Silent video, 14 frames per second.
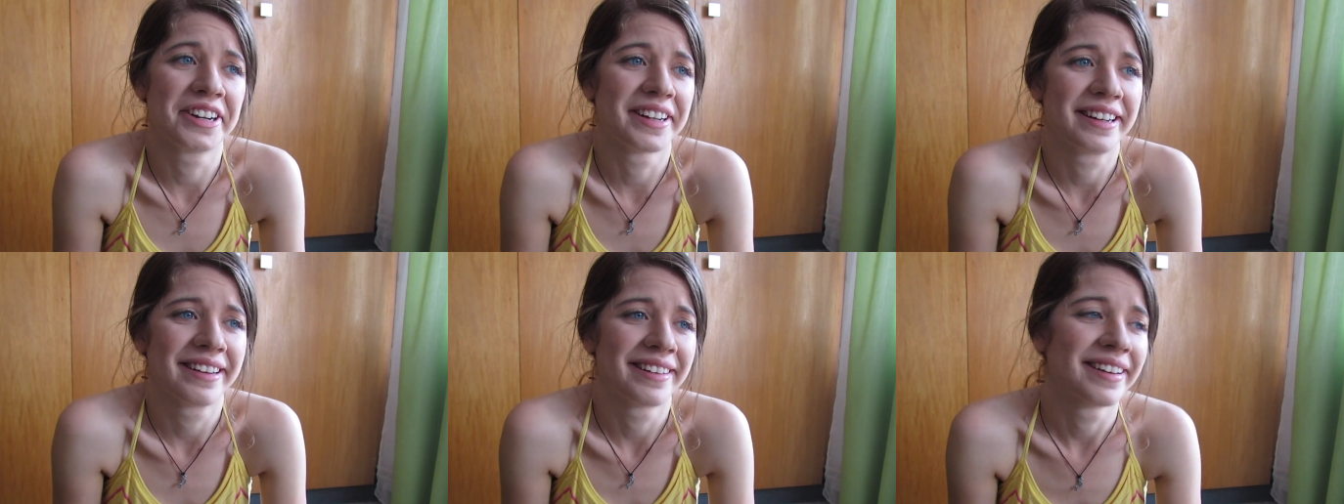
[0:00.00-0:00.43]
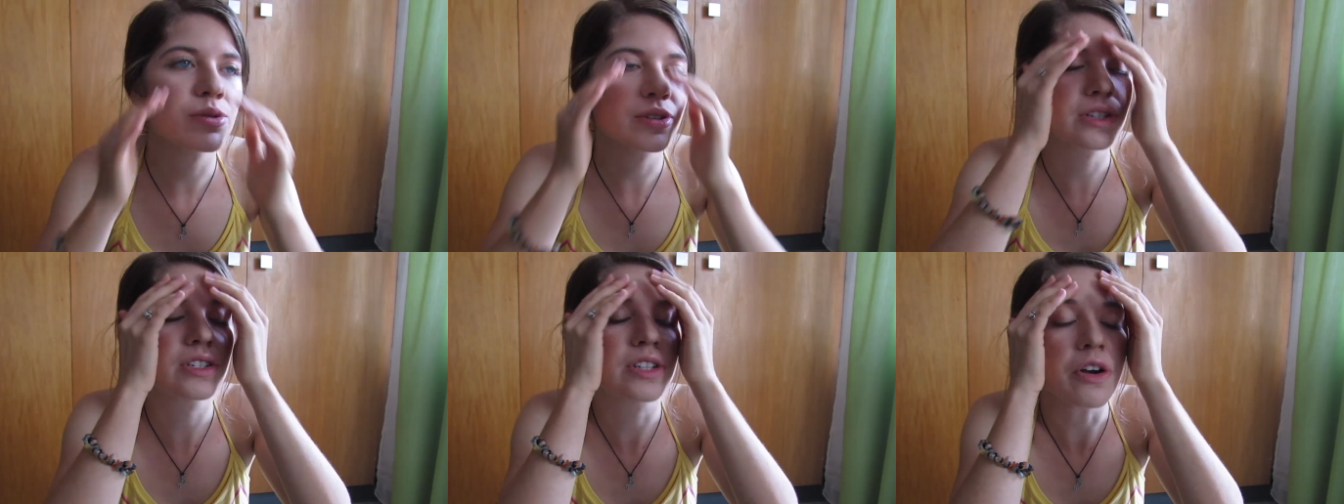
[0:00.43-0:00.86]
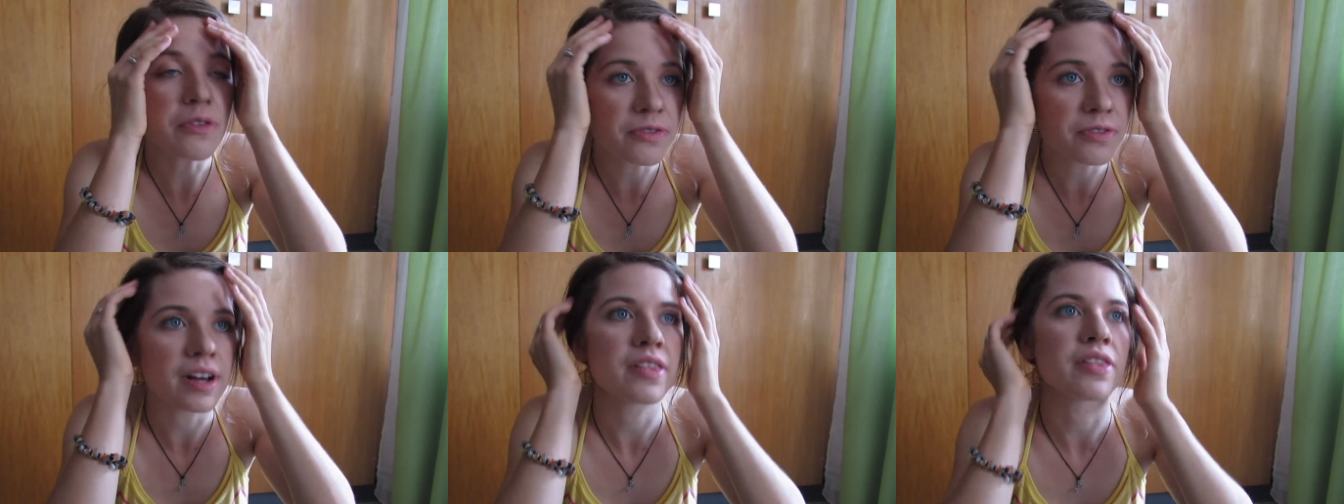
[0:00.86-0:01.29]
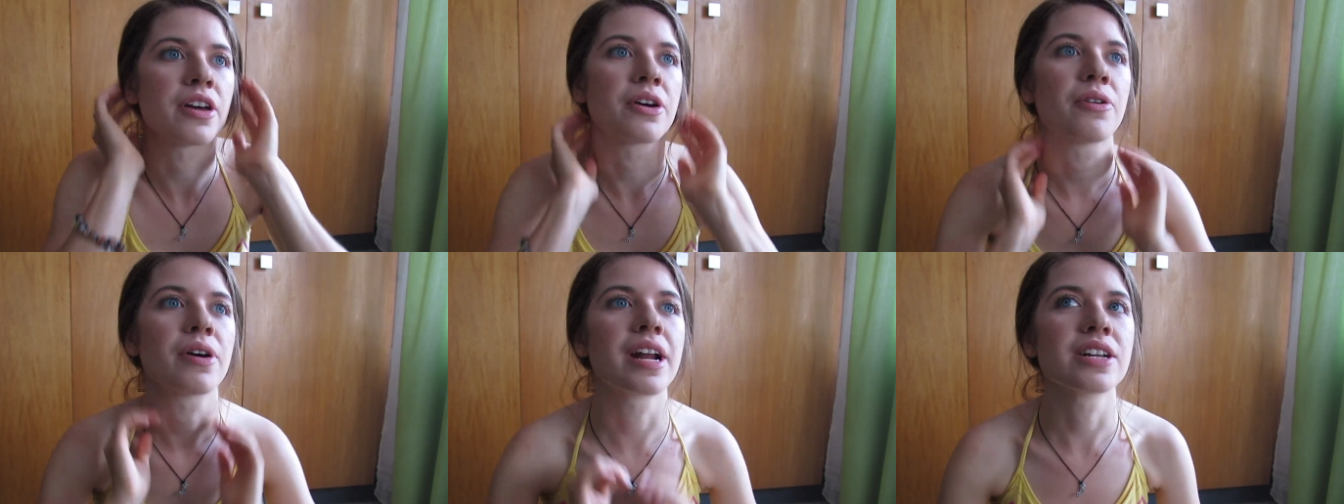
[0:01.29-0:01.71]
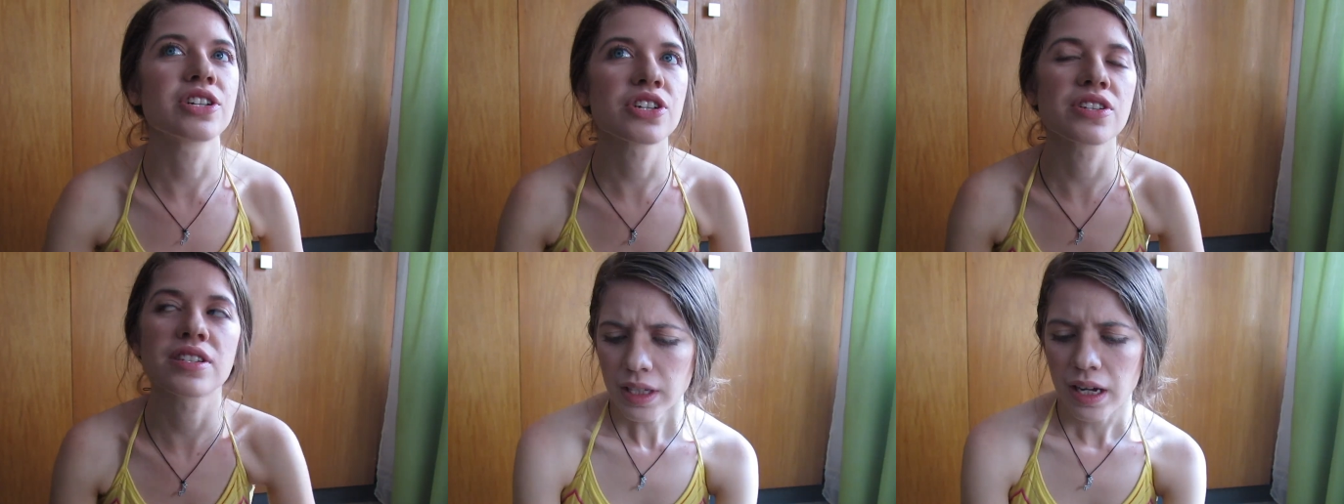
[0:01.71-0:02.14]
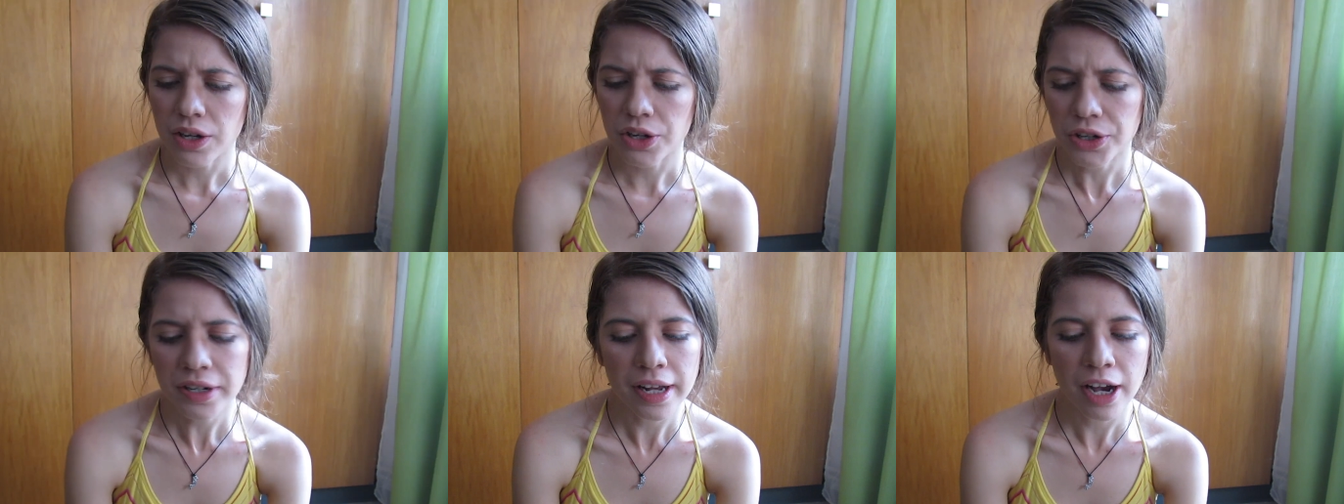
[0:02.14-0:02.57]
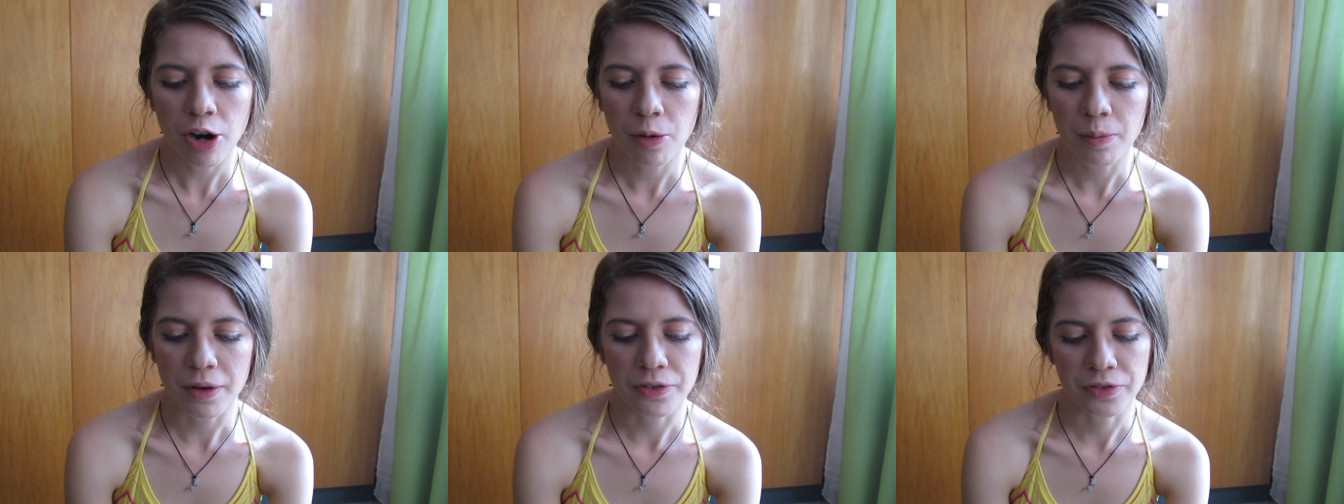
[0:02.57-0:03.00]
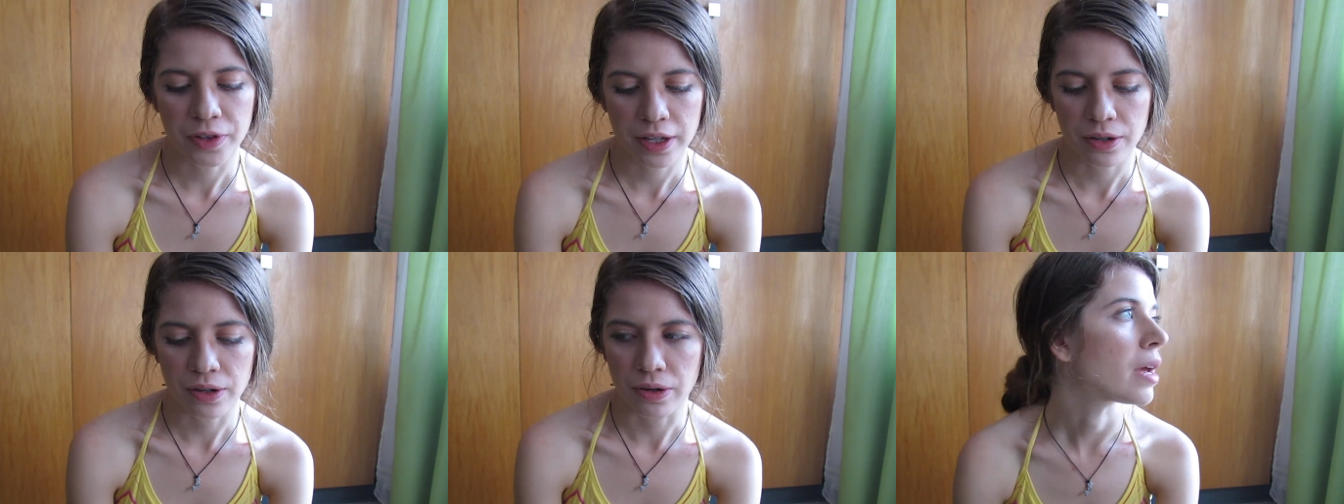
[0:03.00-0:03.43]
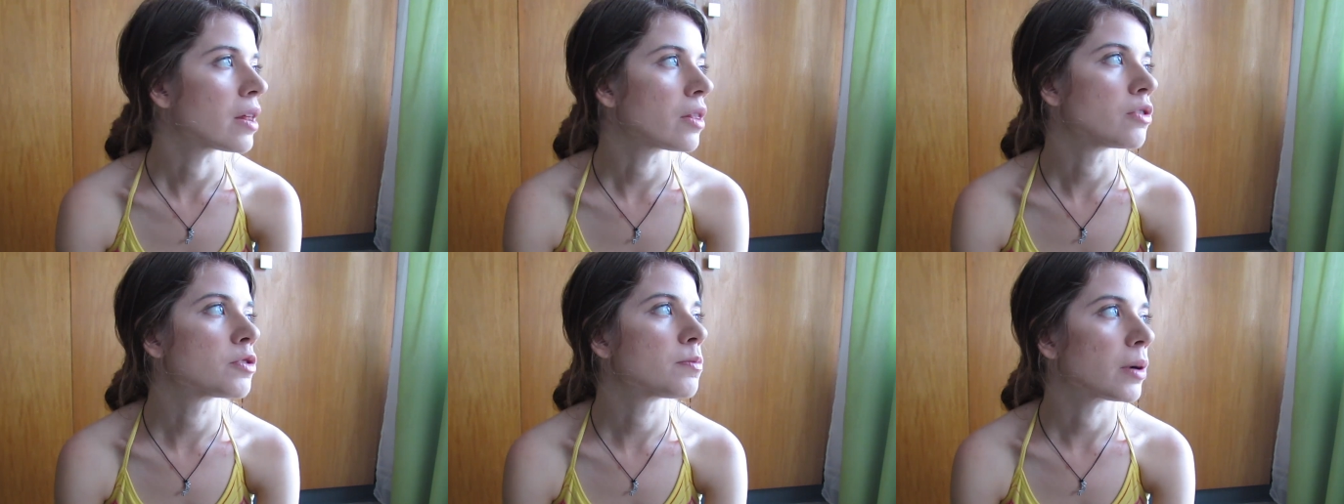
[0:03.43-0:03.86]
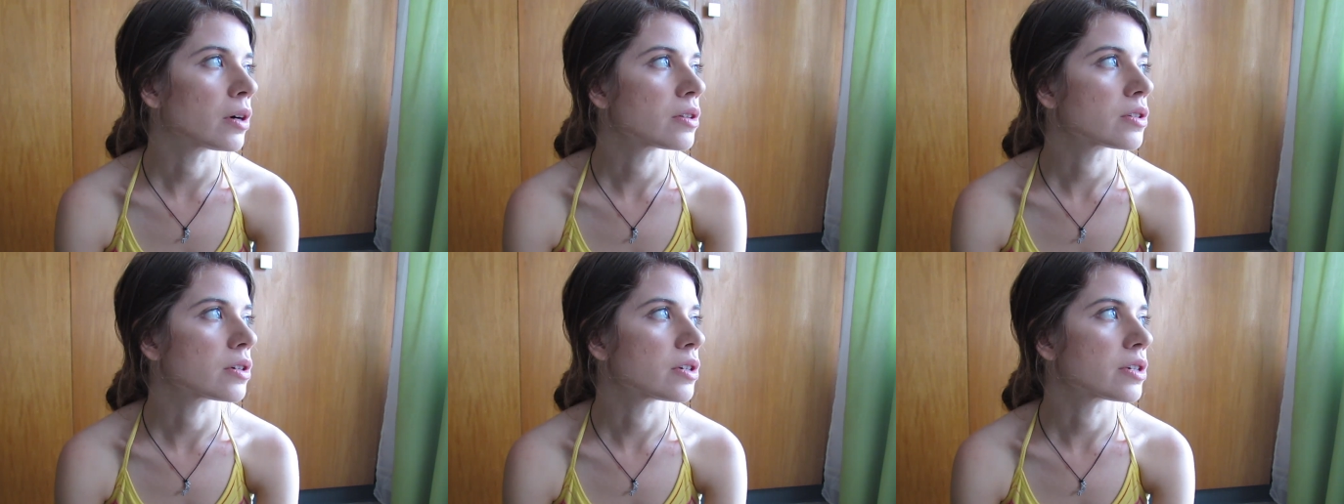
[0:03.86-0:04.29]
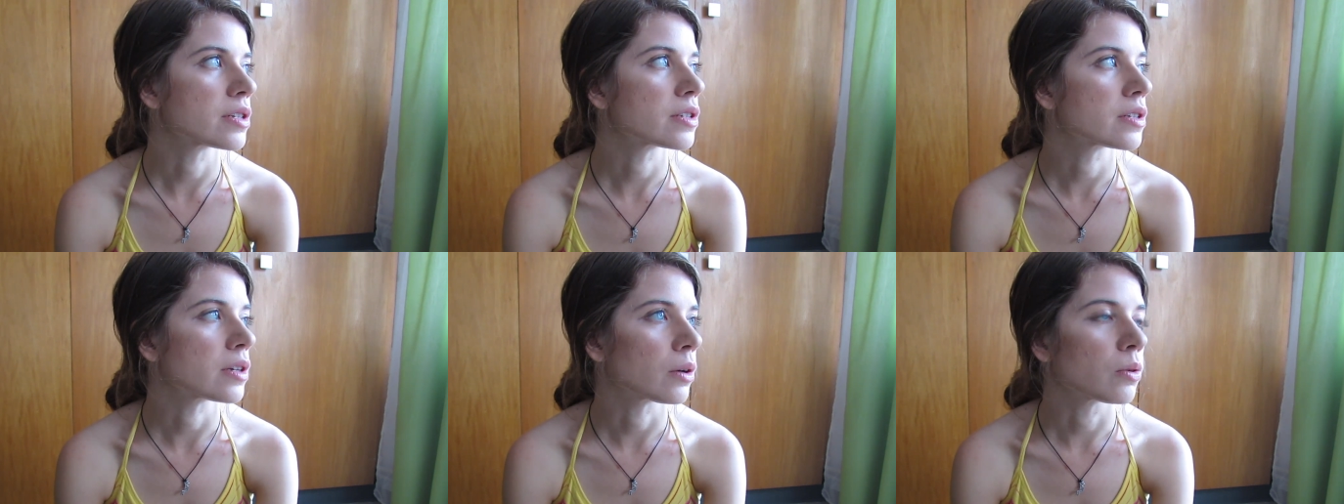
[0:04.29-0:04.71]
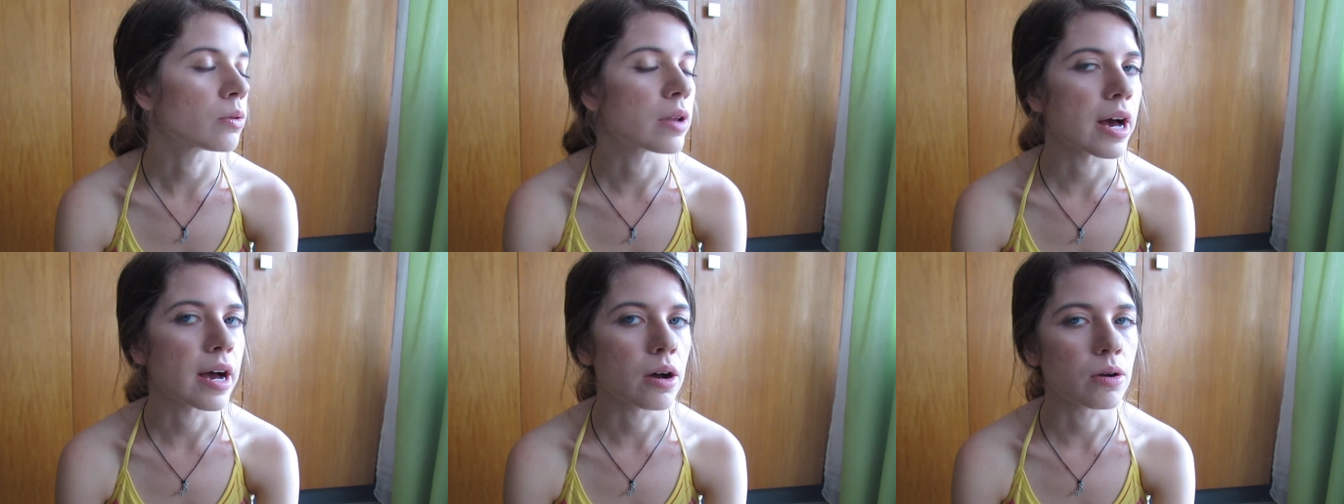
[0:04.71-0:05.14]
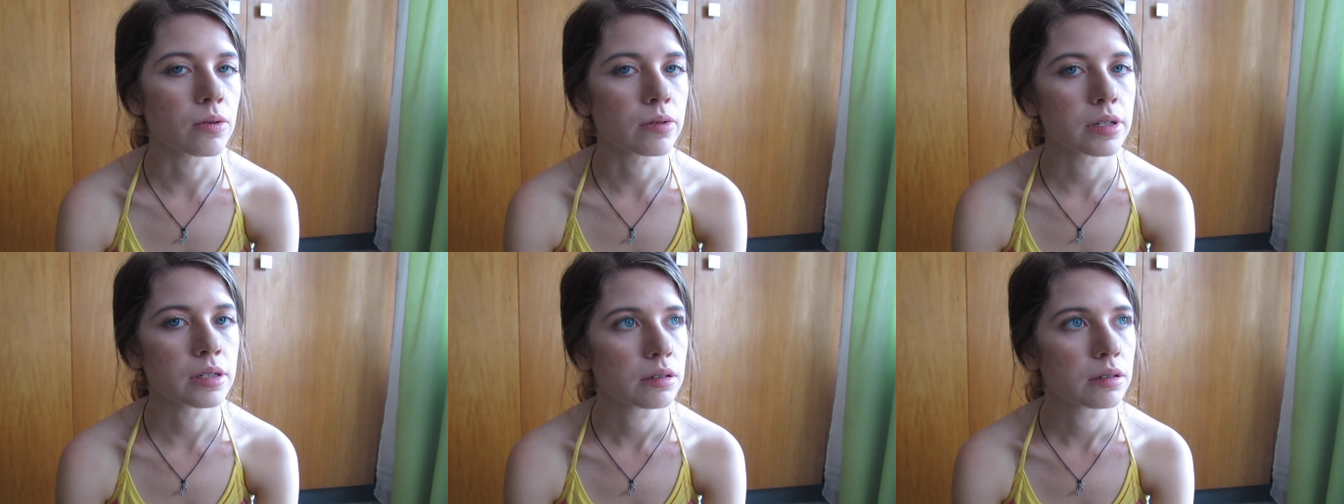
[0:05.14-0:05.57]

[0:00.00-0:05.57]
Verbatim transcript: It was so fun though and I just couldn't help but feel, man those birds are just so loud